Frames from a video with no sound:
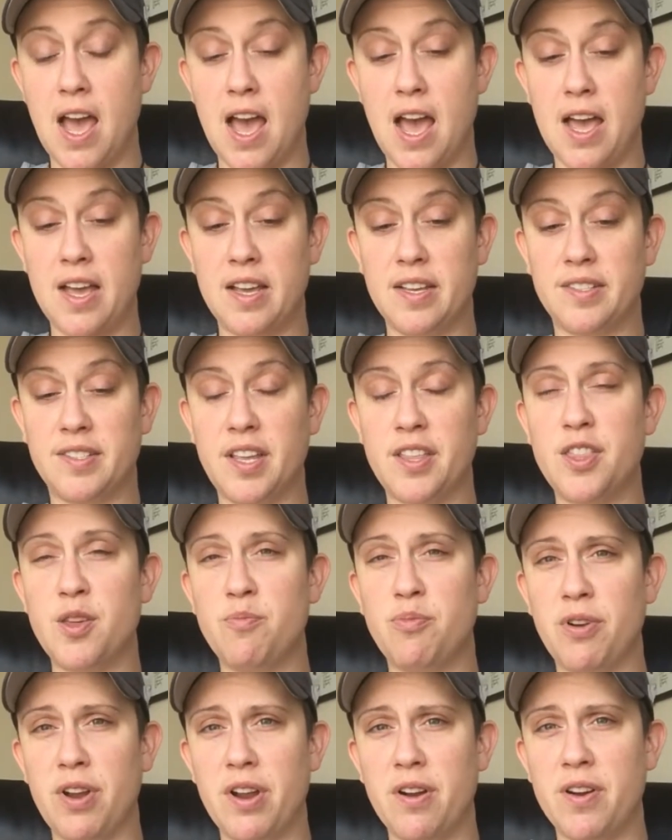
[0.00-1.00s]
I said the
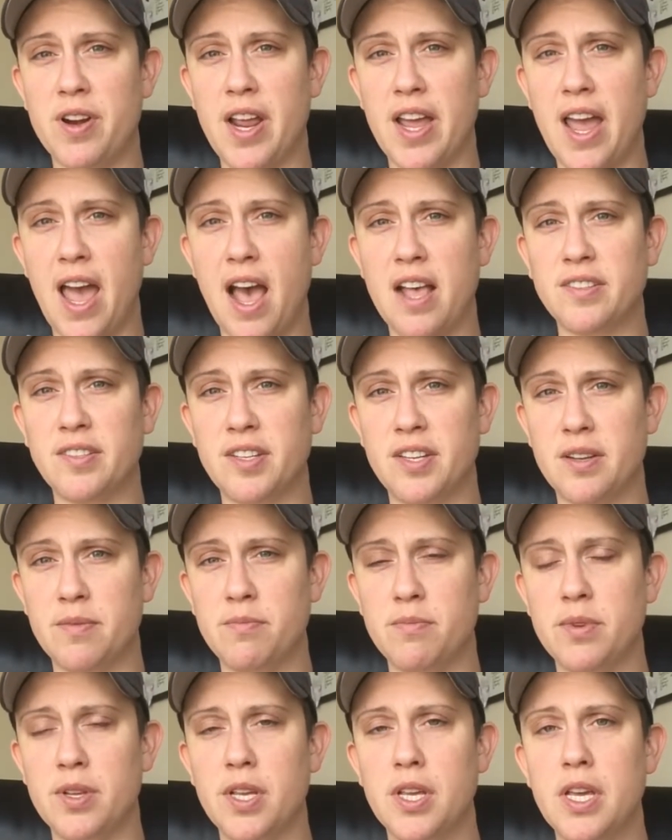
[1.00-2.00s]
prayer, and I asked
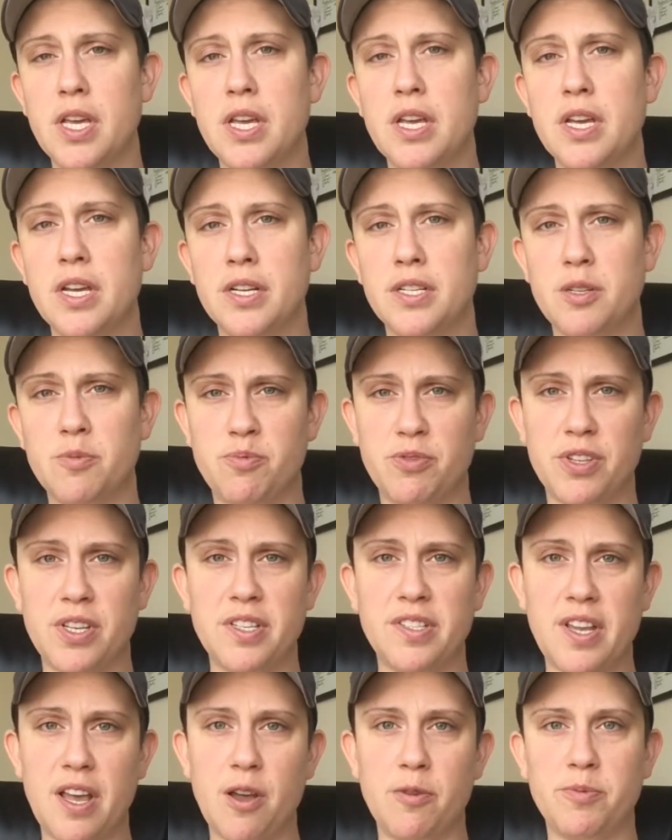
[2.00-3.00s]
him to
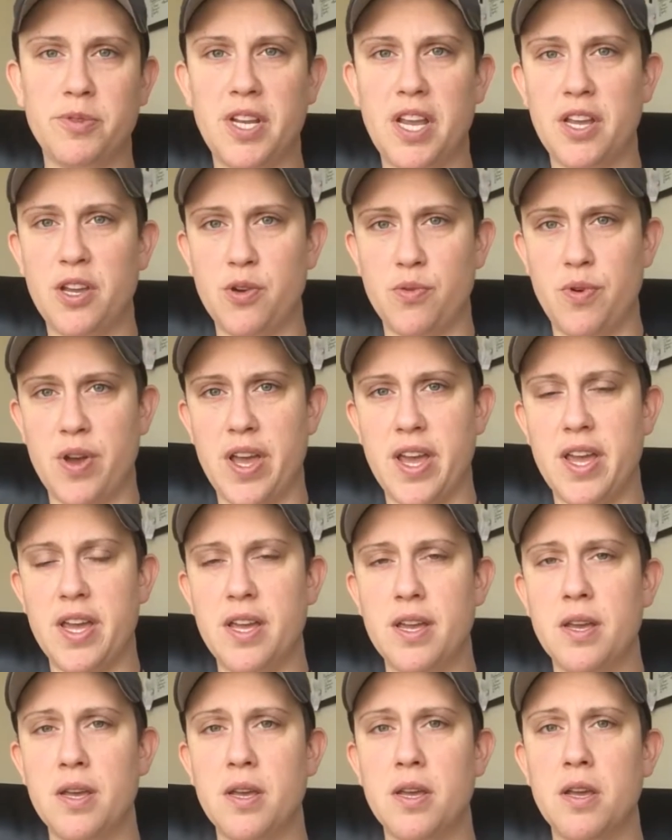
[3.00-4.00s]
please help take
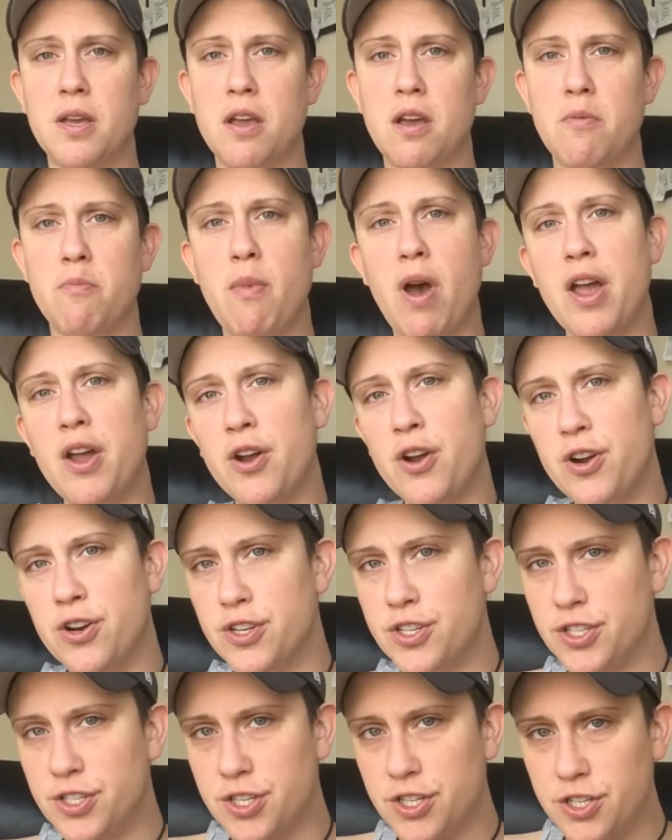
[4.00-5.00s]
away my
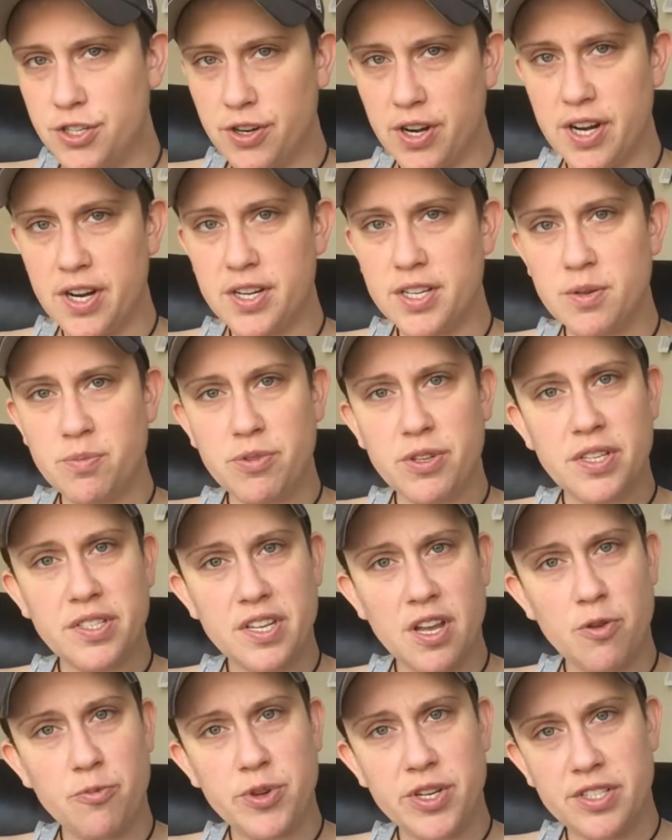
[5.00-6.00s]
urge to drink, to
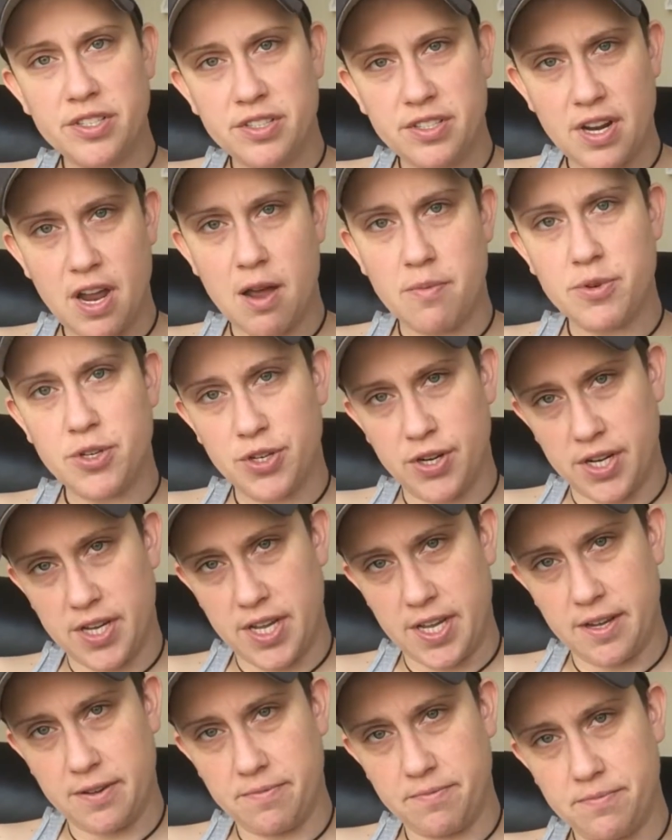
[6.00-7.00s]
please help me to stop
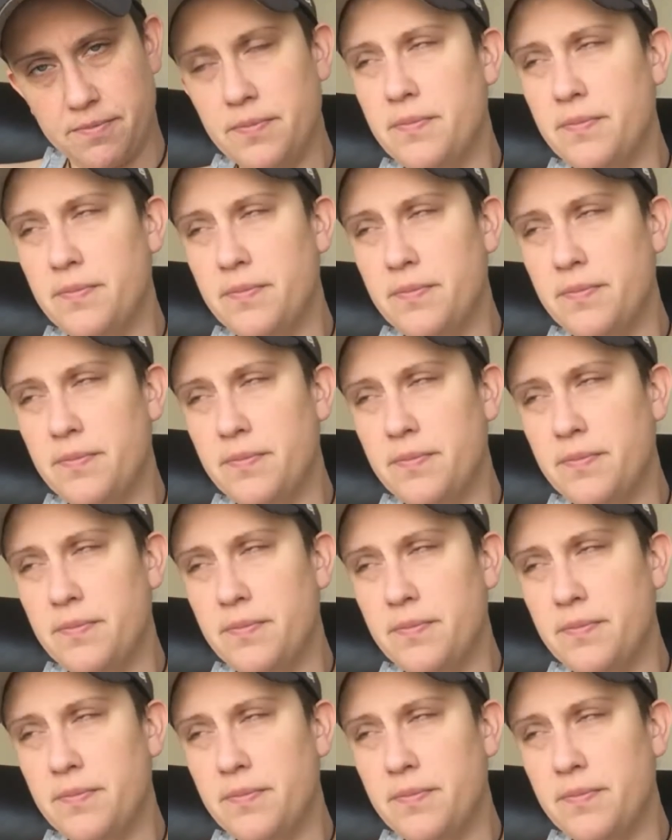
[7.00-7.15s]
drinking.